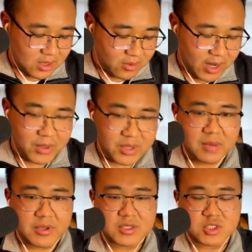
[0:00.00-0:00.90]
right but i
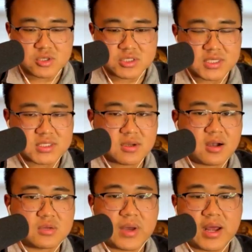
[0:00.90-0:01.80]
mean the church has
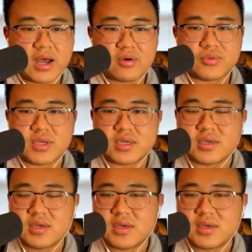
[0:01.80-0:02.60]
talked about how the